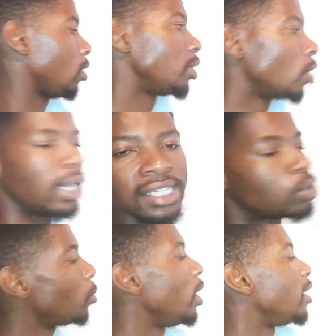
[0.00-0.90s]
And so this
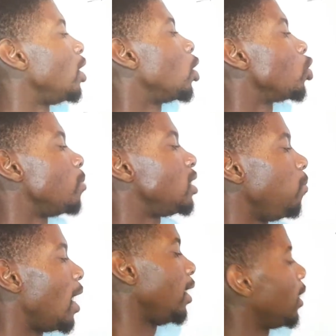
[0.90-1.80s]
is what we have, cross
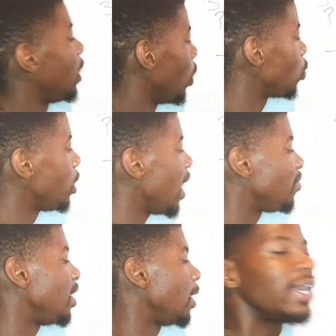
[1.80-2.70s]
multiply. Then what do we
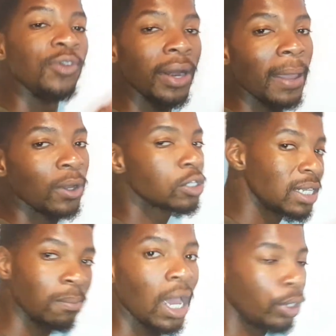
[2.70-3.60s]
have here? If you remember cross
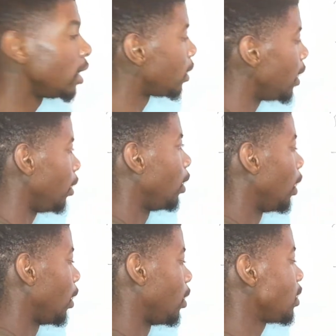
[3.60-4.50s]
multiply, we did it there.
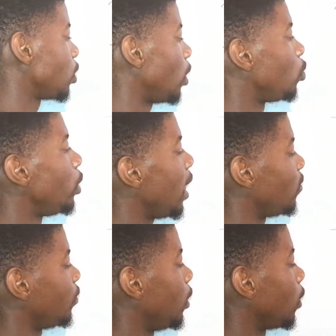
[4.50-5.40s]
This is what do we have.